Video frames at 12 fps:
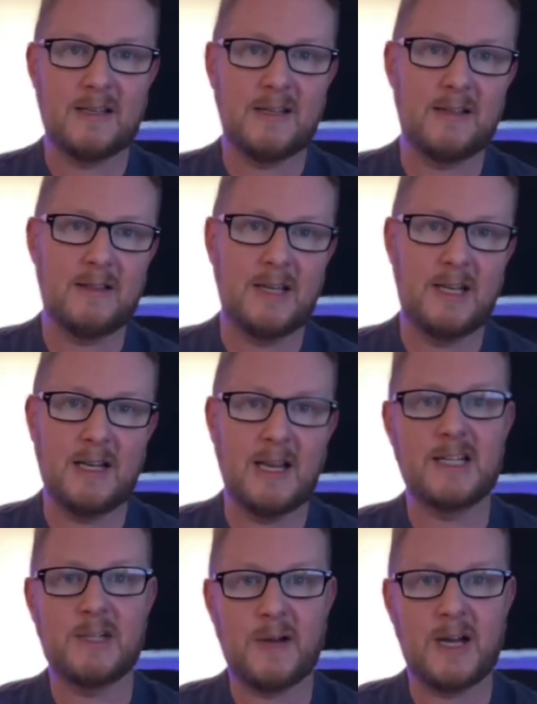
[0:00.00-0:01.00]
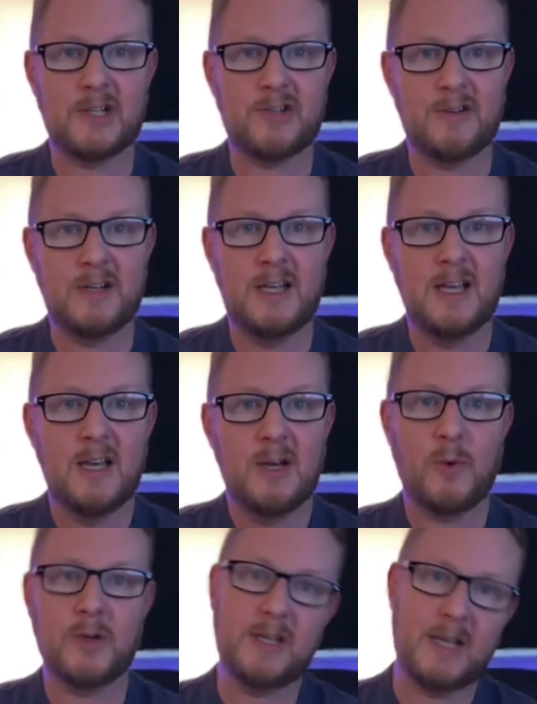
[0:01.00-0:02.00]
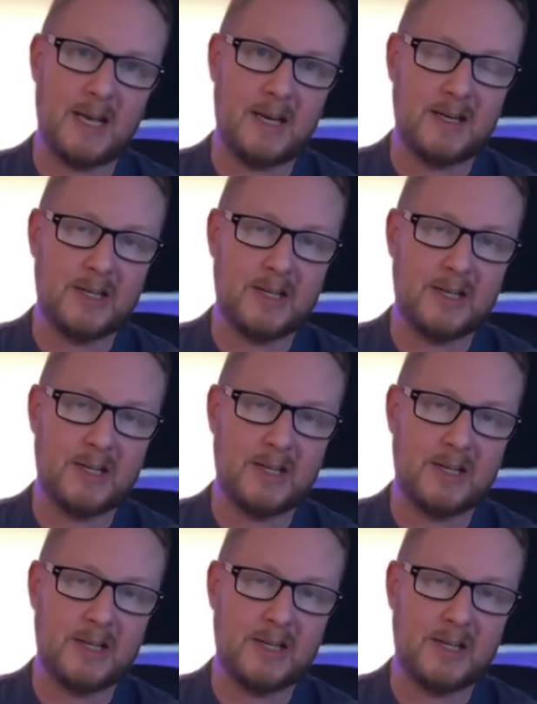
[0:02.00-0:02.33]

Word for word: that the leisure battery wasn't getting a